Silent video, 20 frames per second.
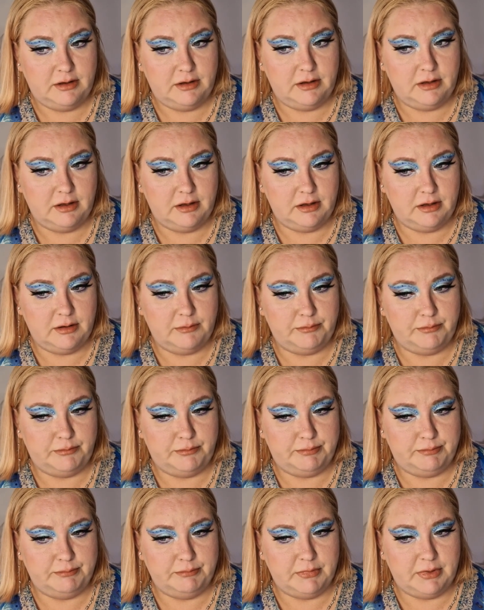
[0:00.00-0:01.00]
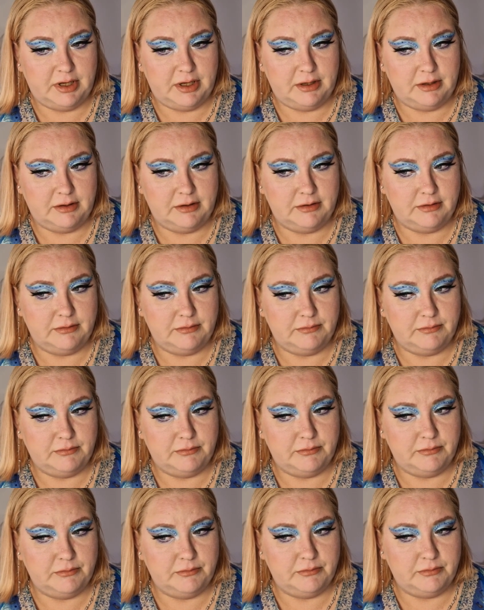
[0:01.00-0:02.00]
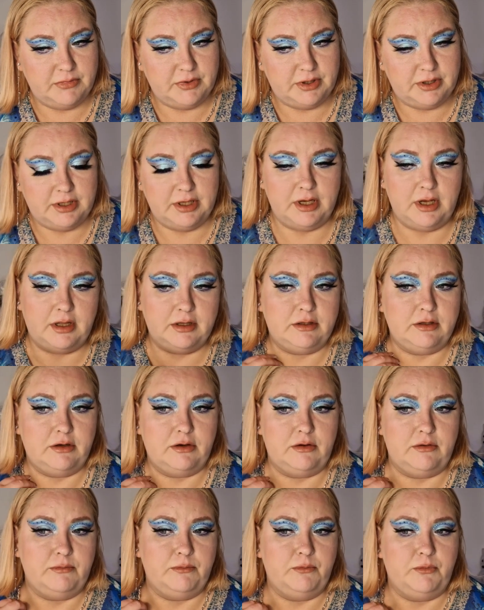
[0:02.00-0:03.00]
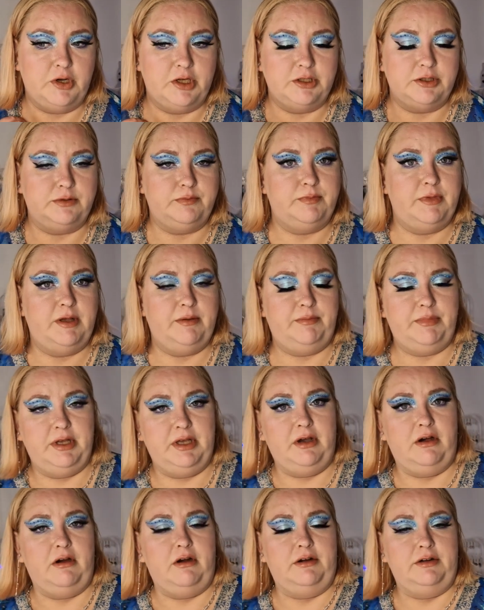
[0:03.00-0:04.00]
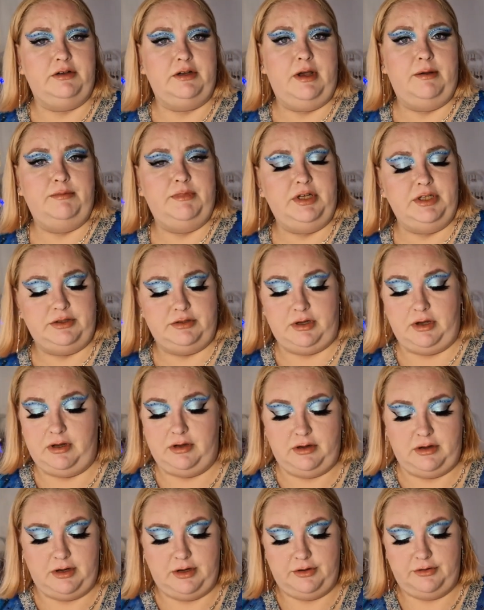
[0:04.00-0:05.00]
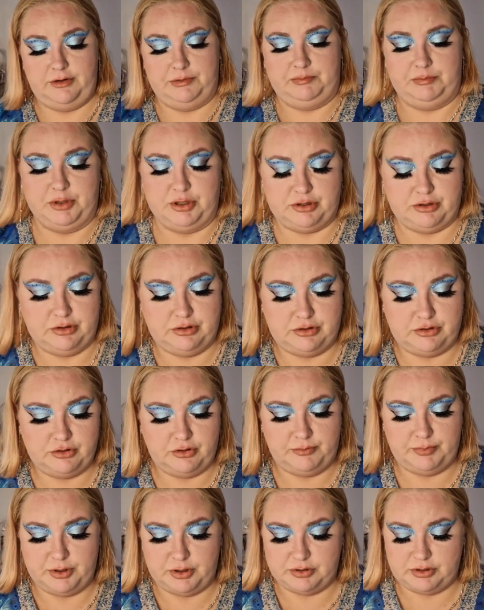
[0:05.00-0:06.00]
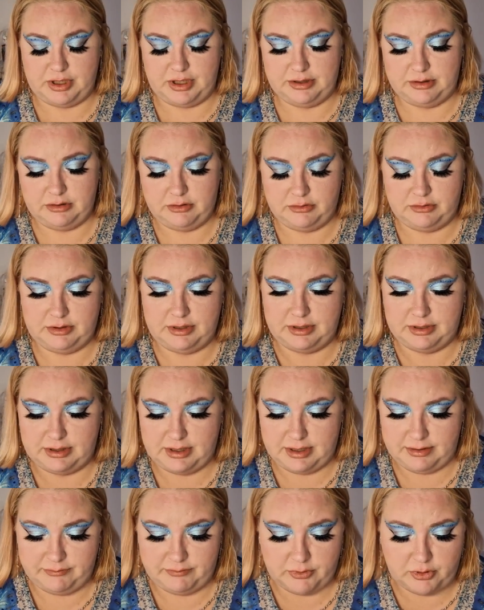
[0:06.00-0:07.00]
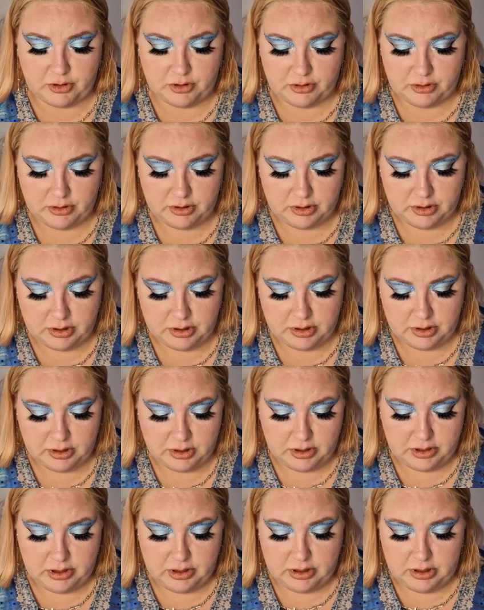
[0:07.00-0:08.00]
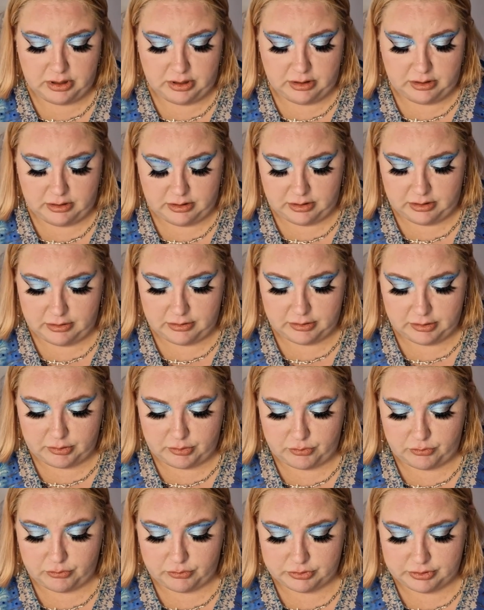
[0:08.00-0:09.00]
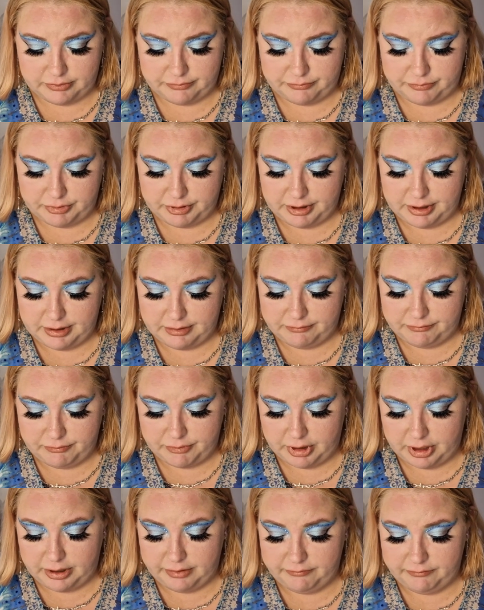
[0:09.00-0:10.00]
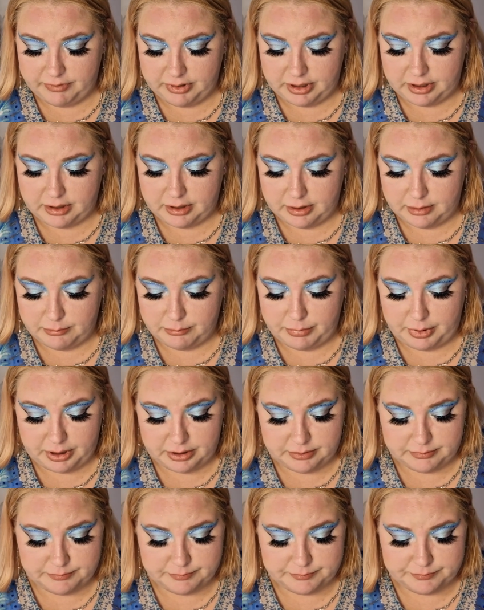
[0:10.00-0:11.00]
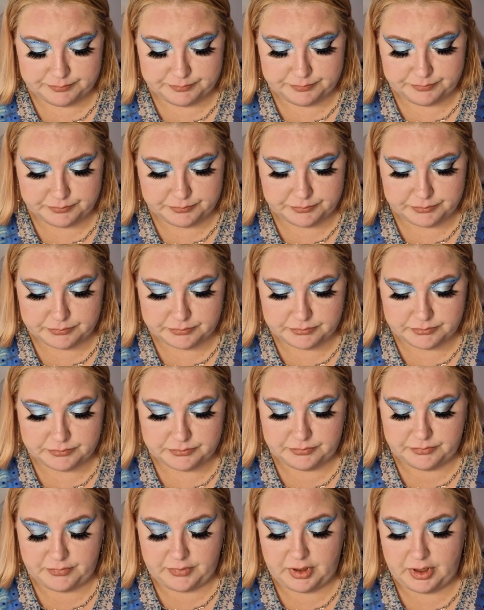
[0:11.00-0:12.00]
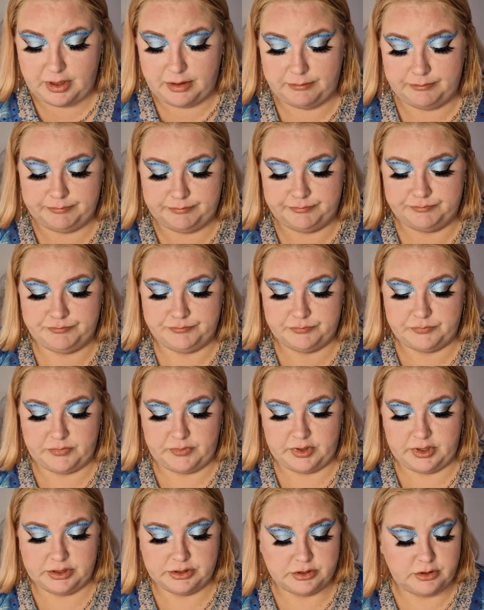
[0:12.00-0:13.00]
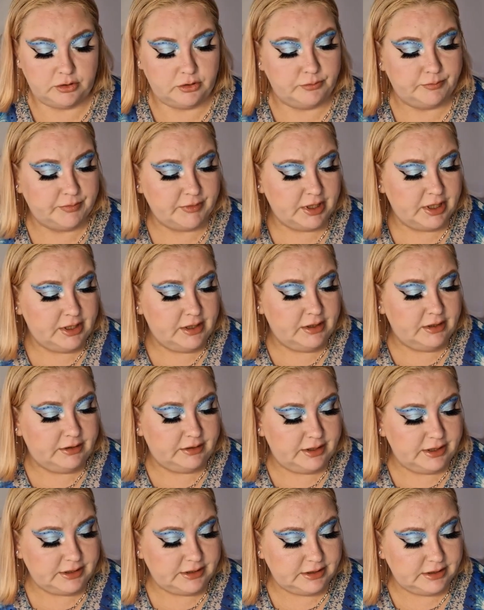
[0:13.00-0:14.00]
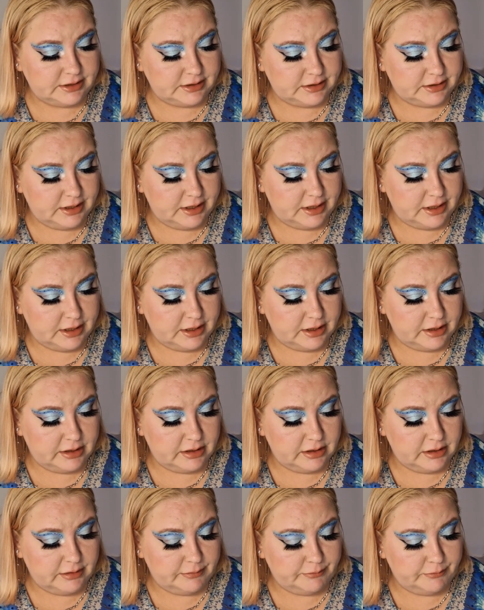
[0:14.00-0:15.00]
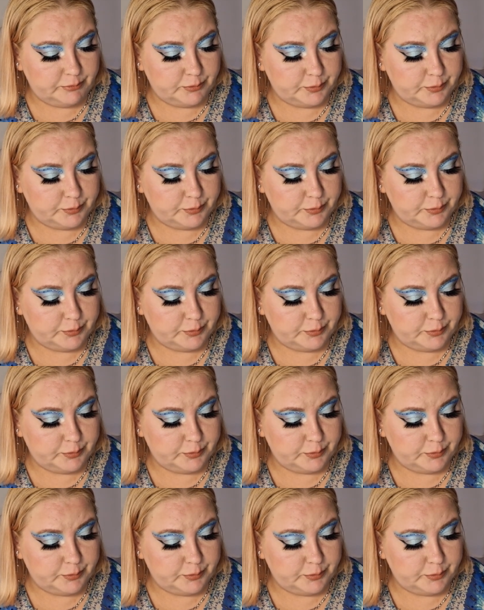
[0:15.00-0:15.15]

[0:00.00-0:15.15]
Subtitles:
and the other ones maybe aren't. I'm not 100% sure, because I thought that they were cruelty free and vegan, but yeah. So this is the